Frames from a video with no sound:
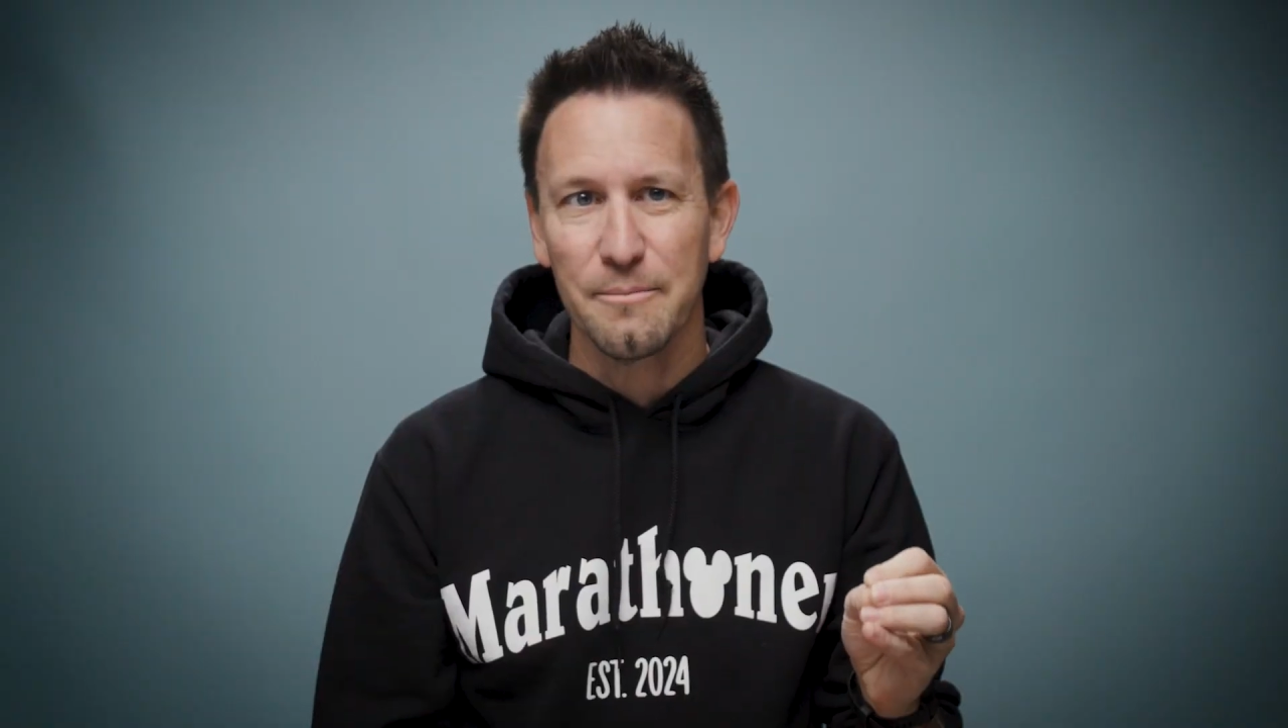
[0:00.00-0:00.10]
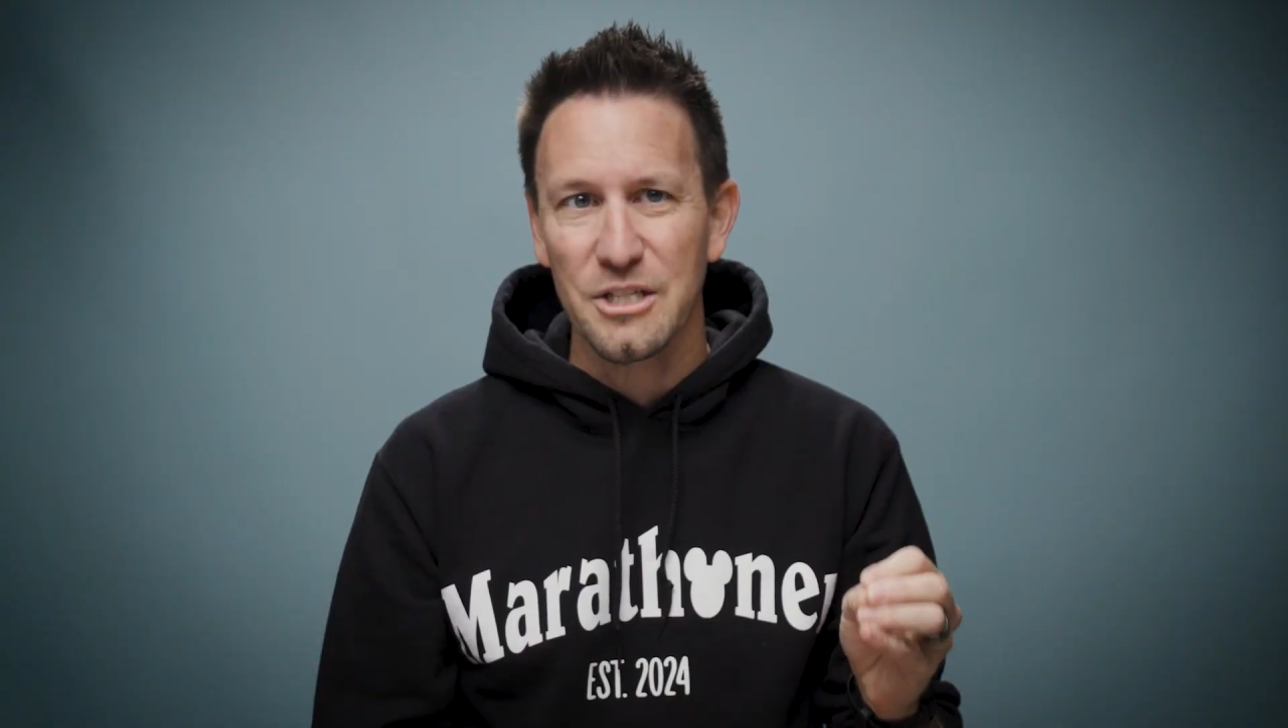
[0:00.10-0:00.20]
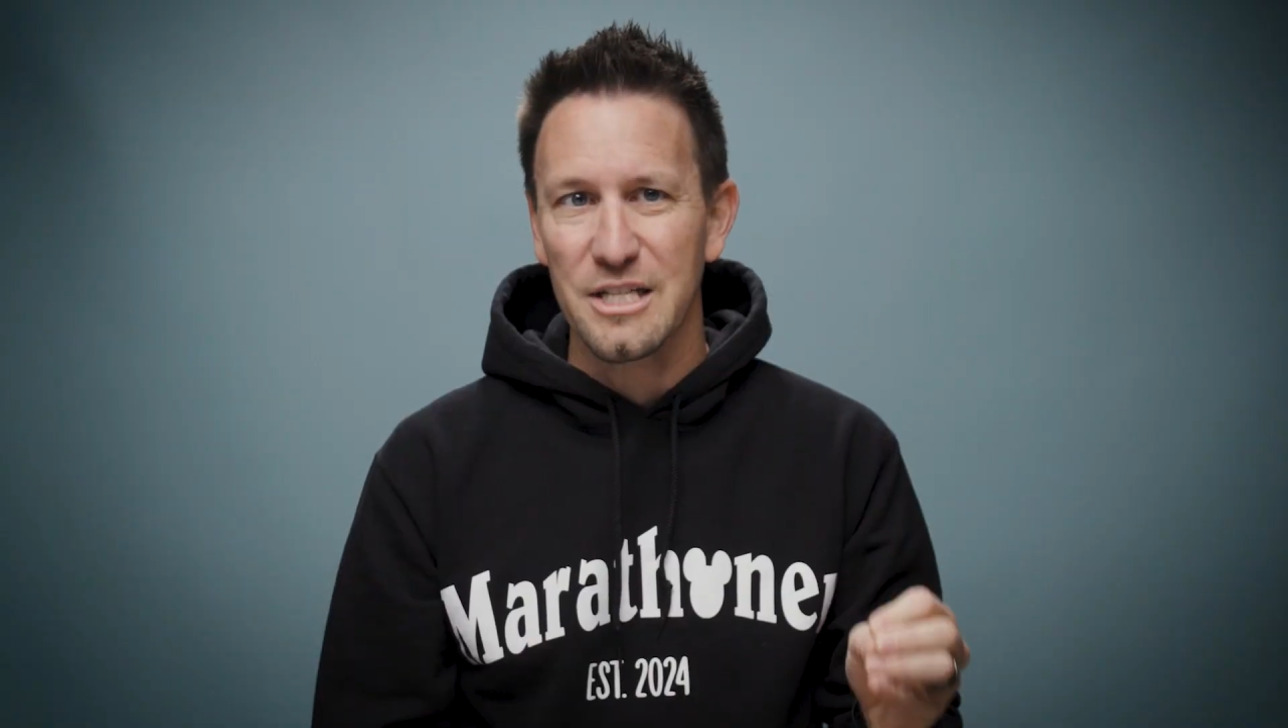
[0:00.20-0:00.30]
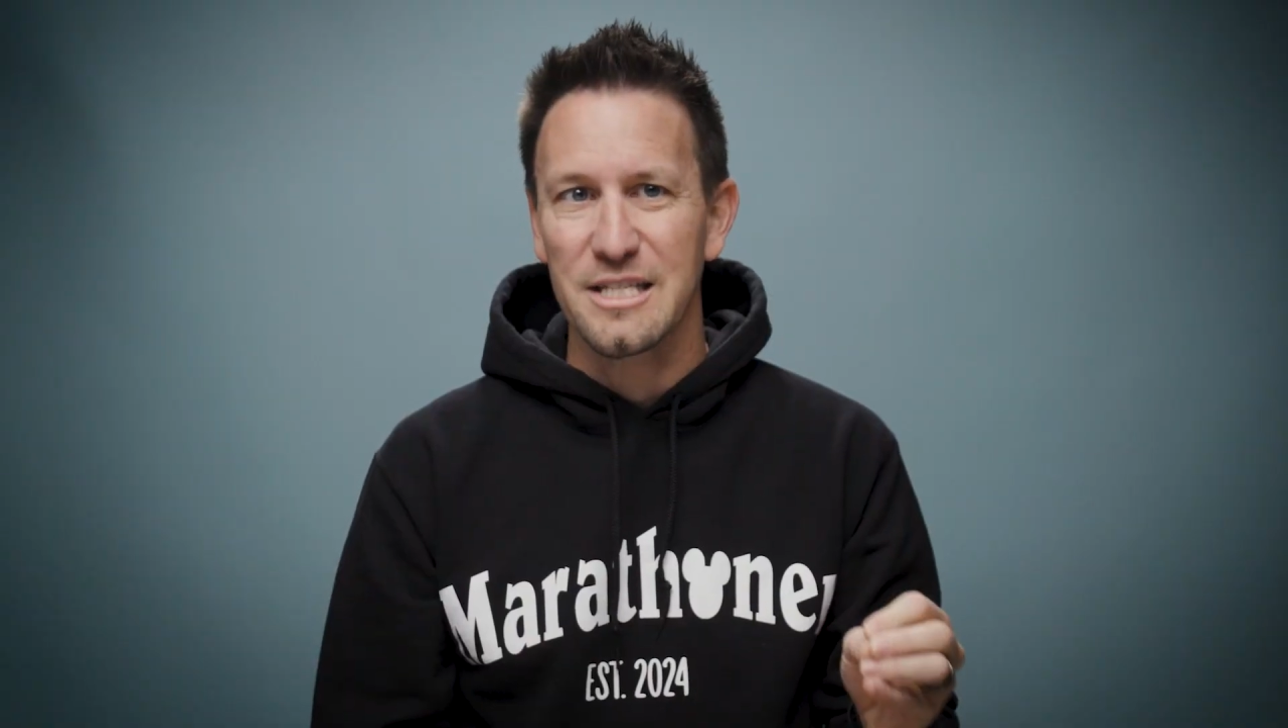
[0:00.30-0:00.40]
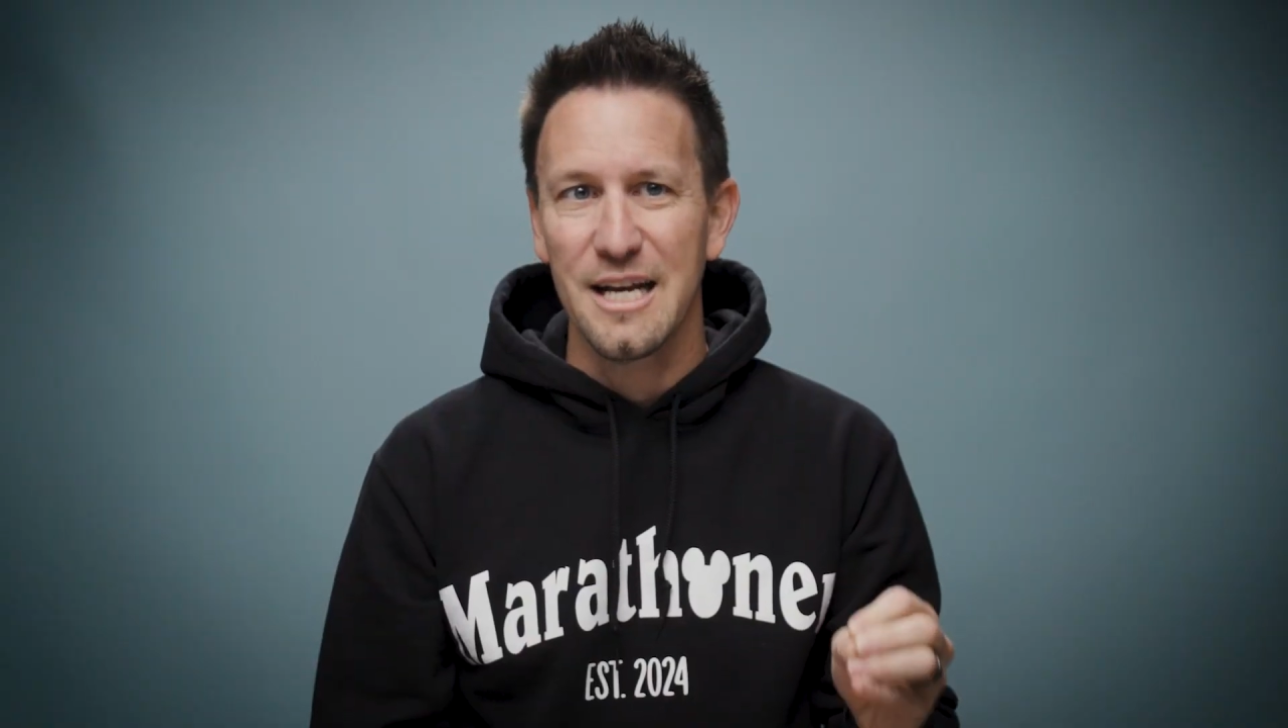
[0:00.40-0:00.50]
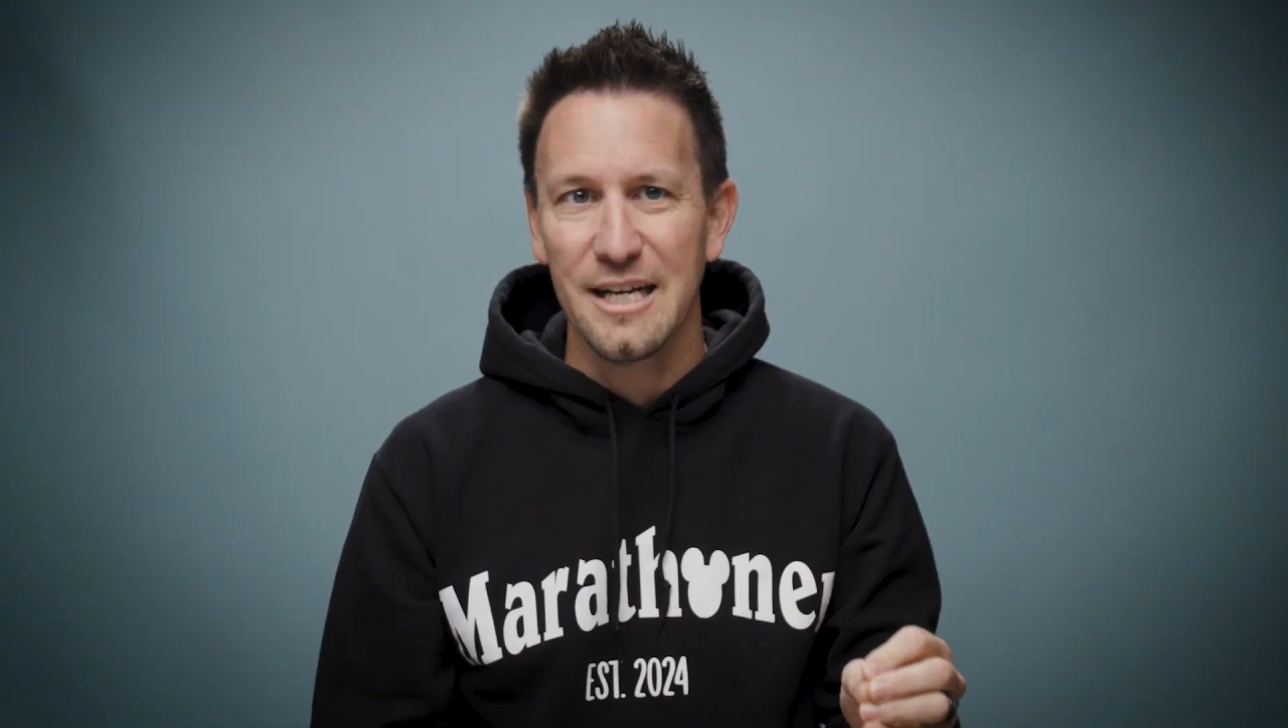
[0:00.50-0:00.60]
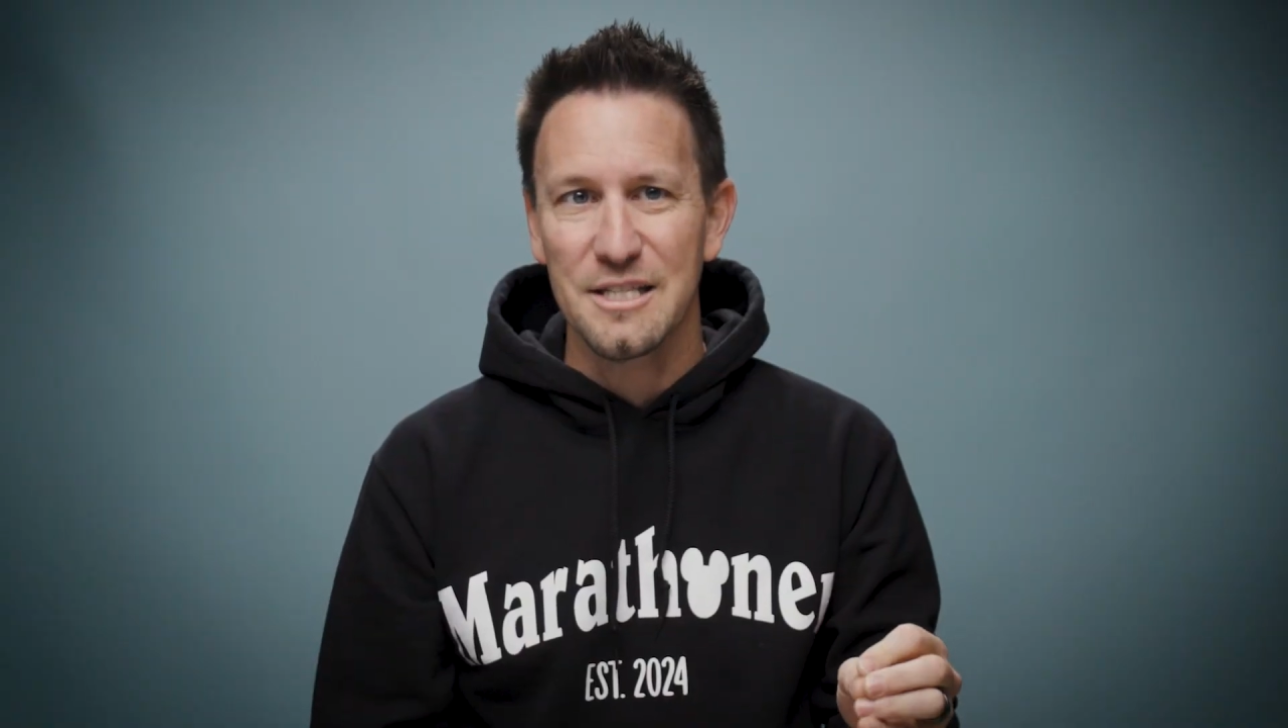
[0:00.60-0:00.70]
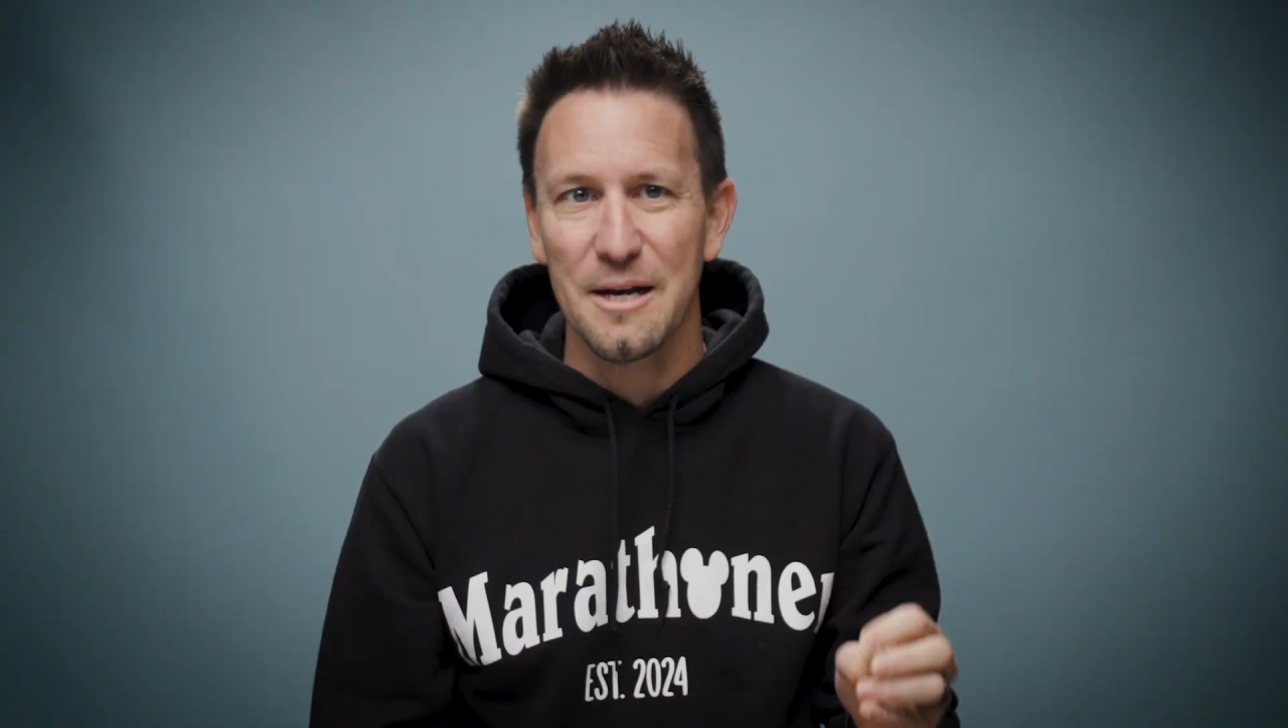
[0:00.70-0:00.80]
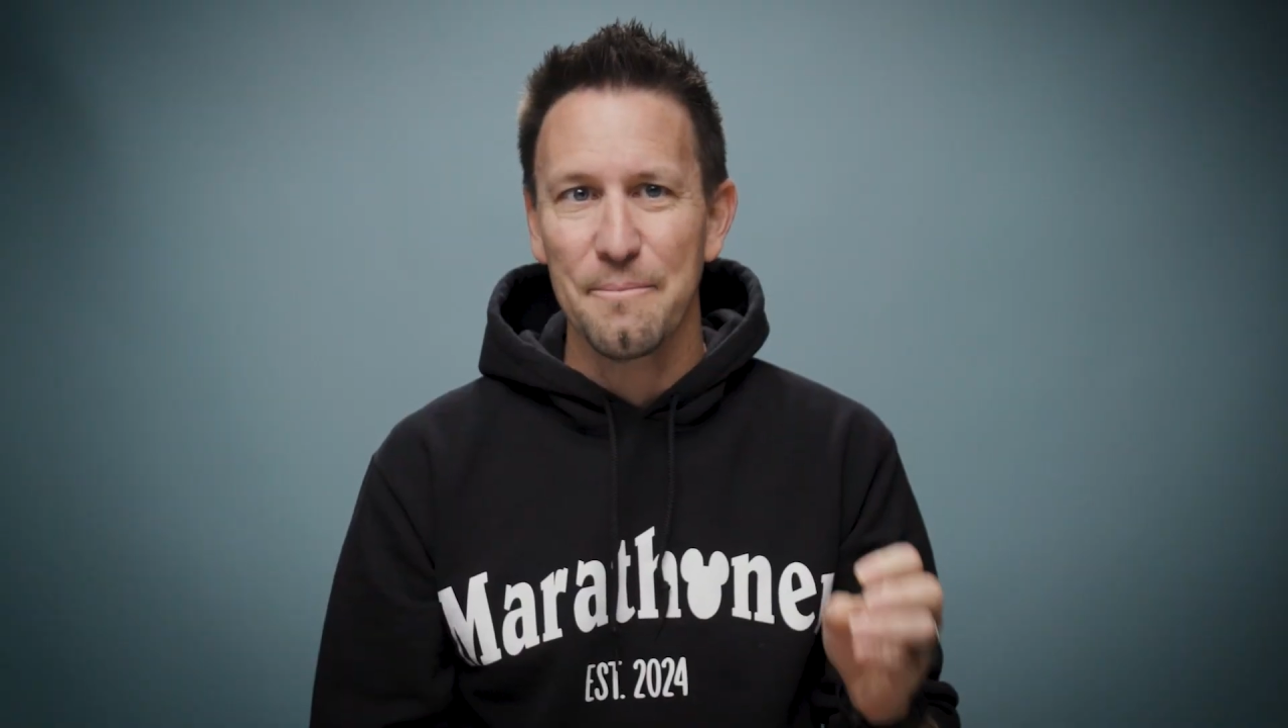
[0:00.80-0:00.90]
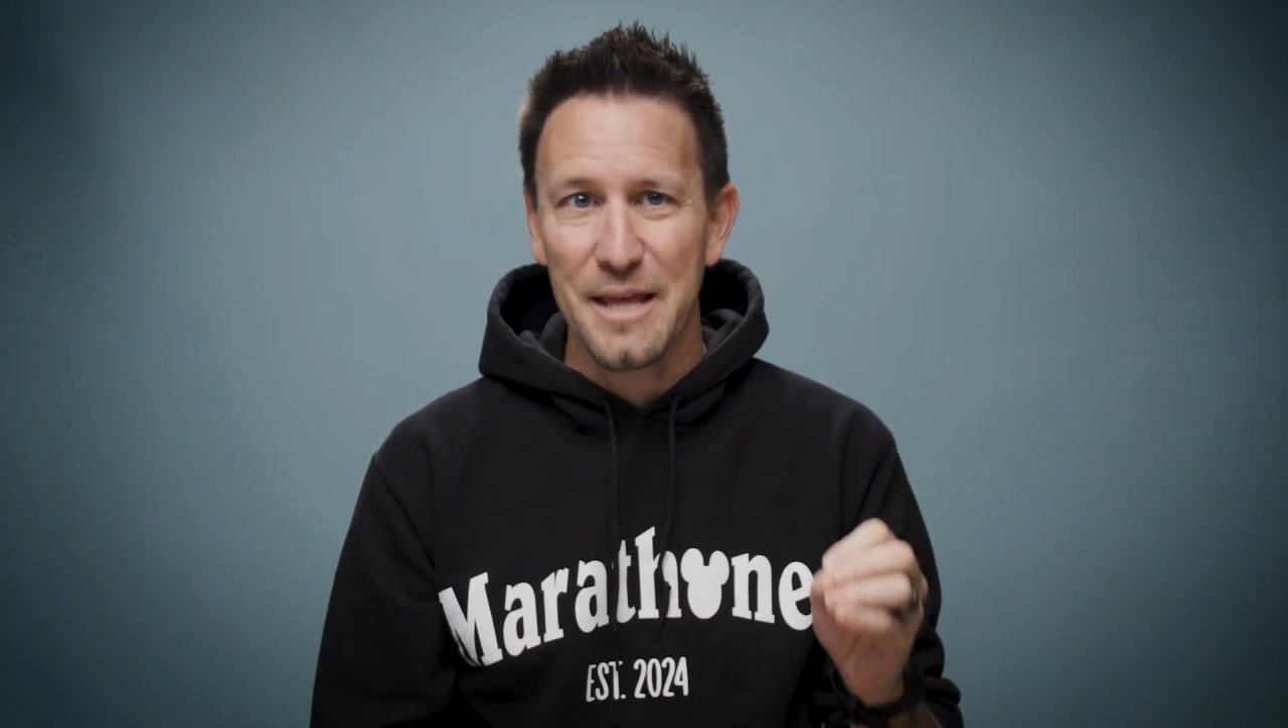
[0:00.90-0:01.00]
but just a
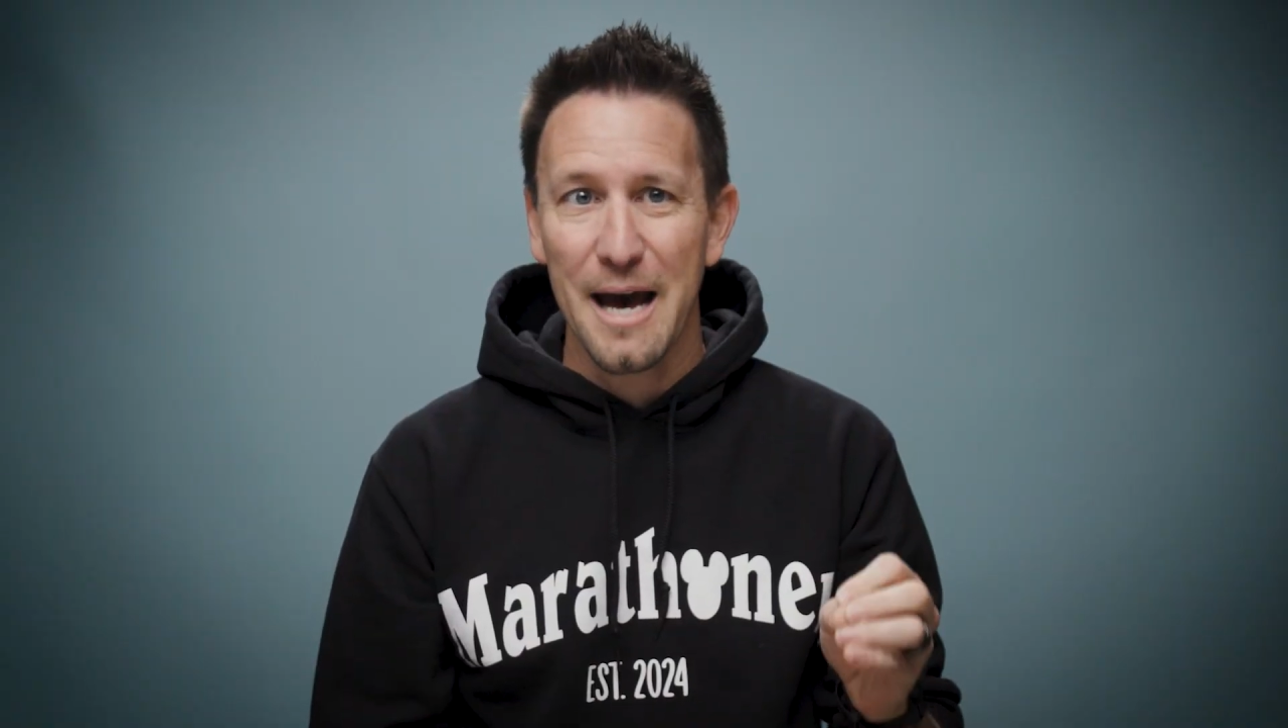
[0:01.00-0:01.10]
heads up,